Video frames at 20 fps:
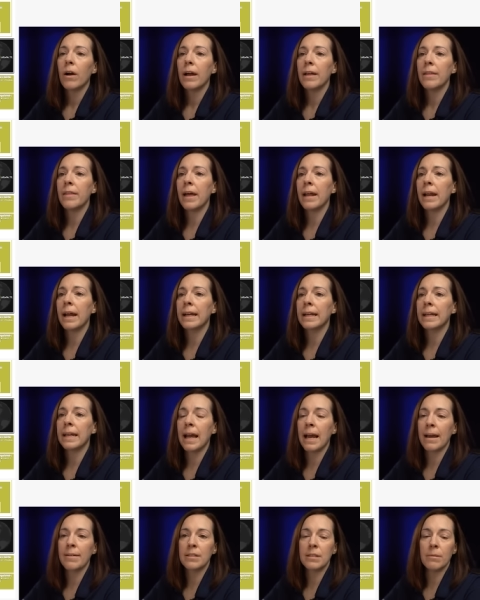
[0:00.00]
Then I can
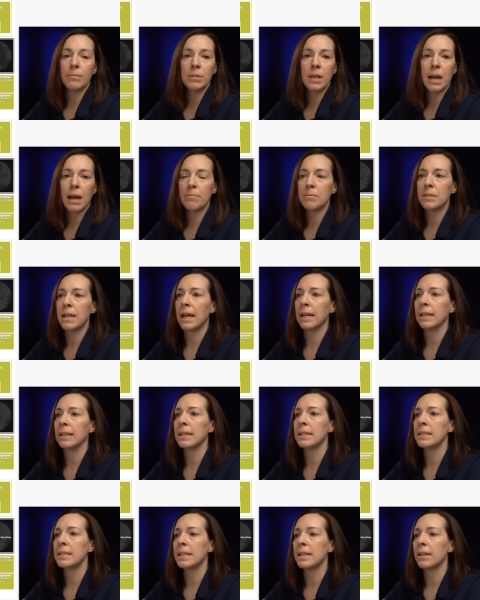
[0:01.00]
have some top 10
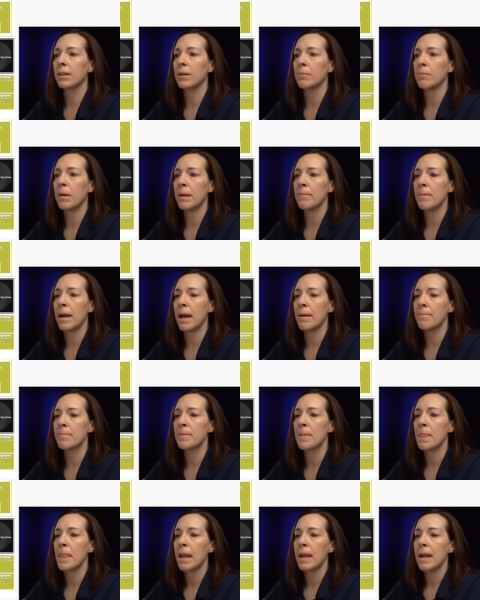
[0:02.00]
lists here in my map.
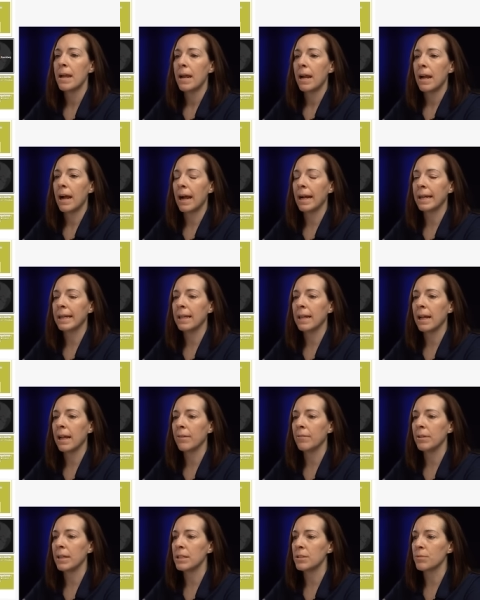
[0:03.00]
I can
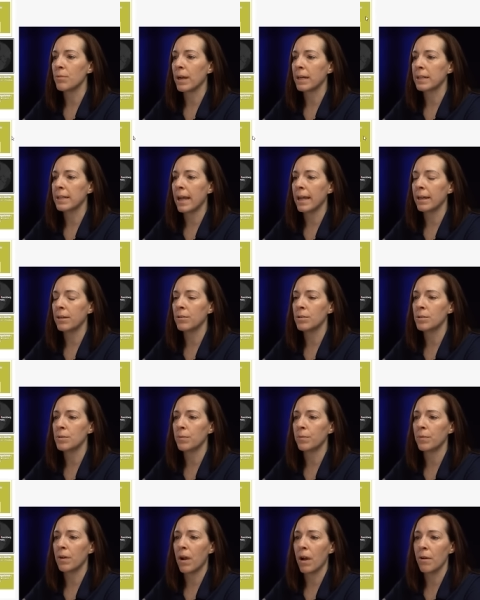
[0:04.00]
have these rectangles
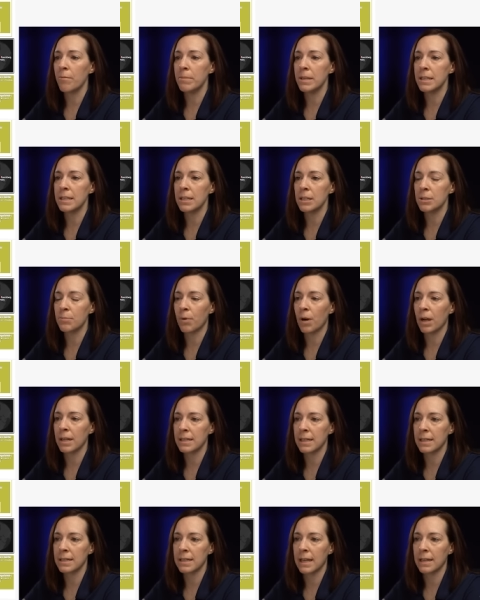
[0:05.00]
of business
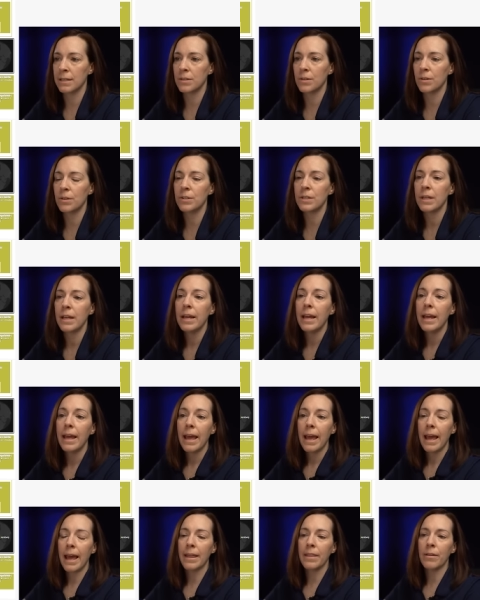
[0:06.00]
process sensors
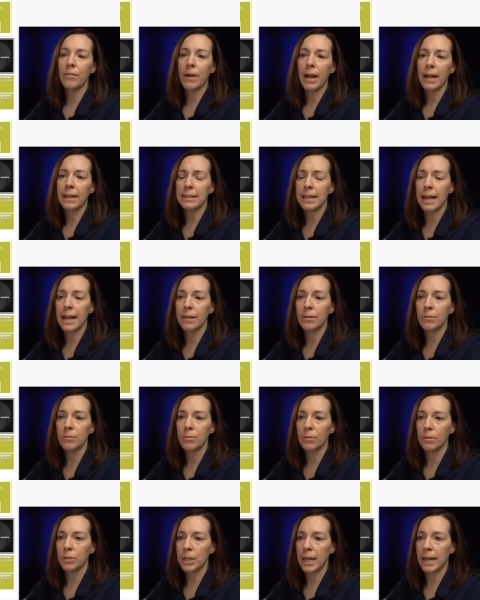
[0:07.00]
and the rectangles
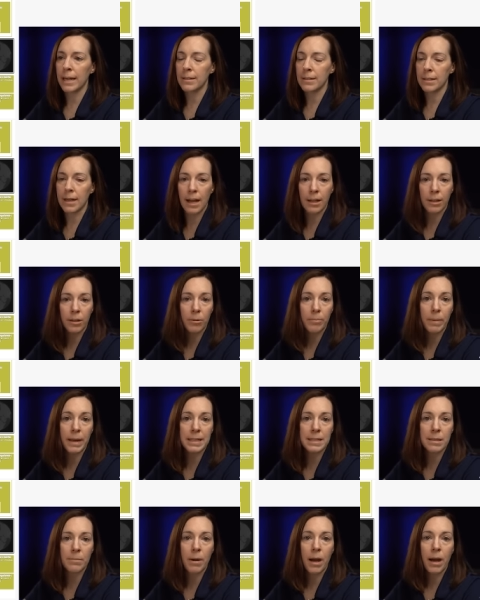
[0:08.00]
will change color
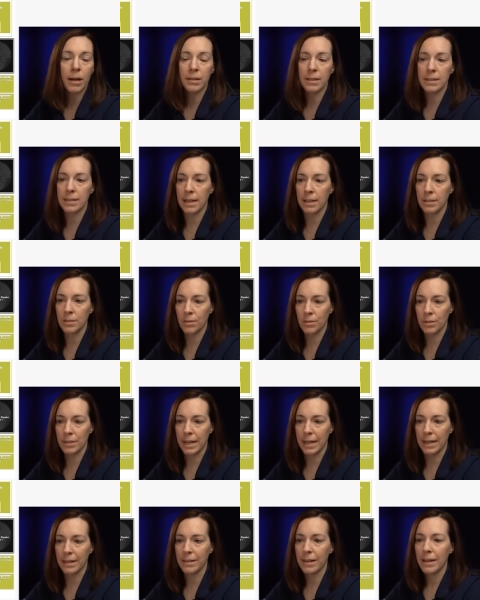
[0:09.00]
based upon the sensor
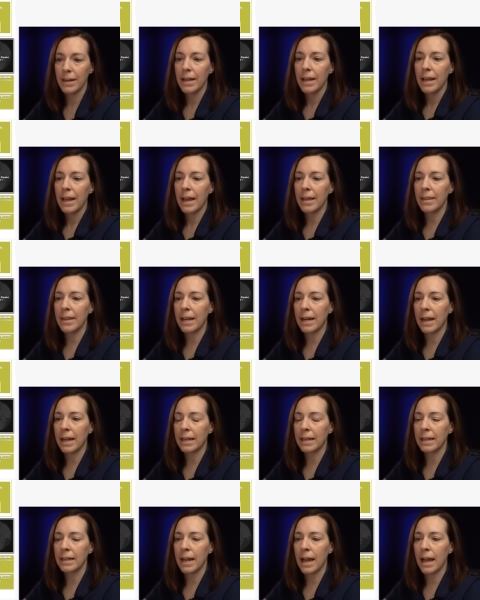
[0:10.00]
state. And then I
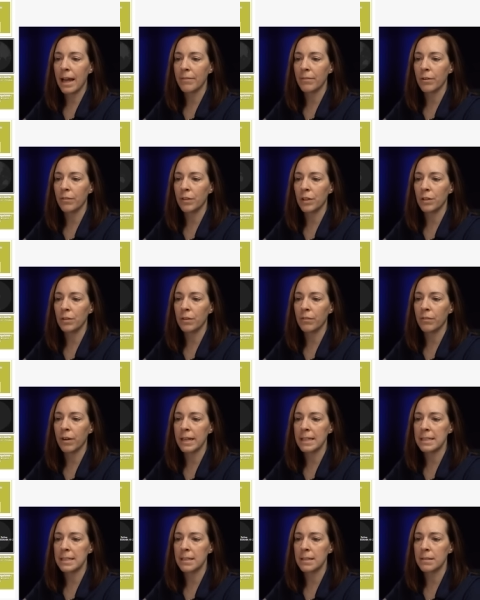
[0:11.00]
can have a few
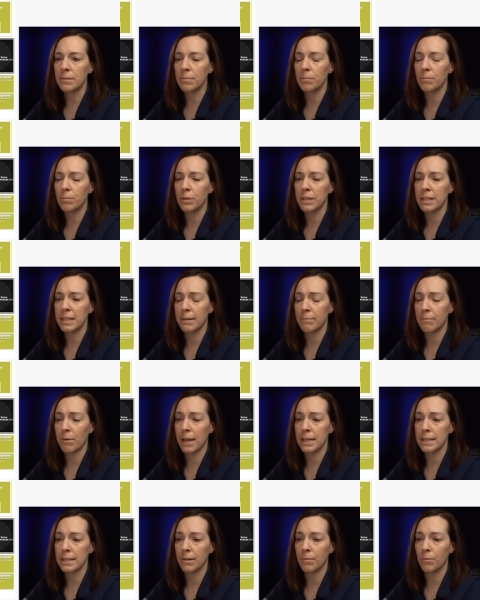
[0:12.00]
devices pres
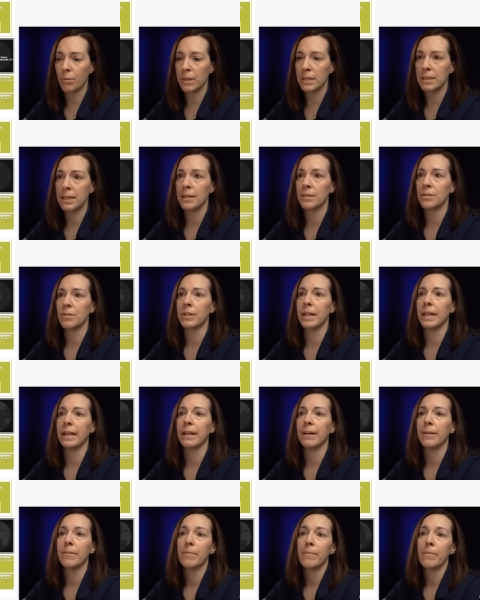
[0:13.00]
present with sensor data.